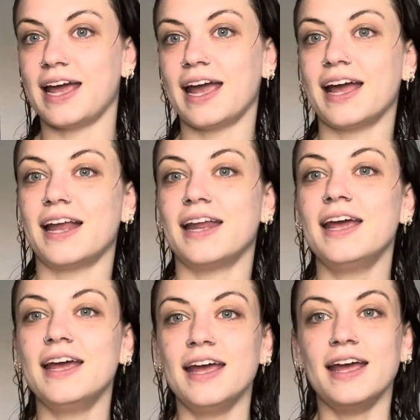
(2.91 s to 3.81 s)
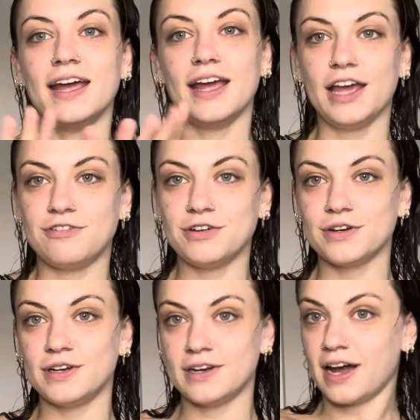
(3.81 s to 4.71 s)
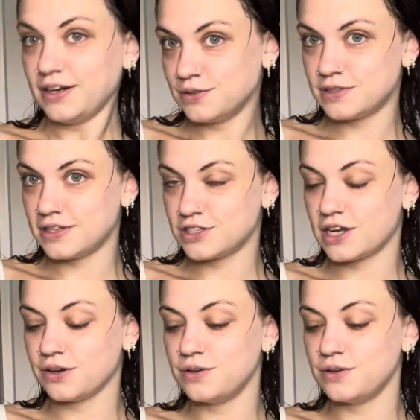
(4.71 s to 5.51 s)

And if you're not new to this channel,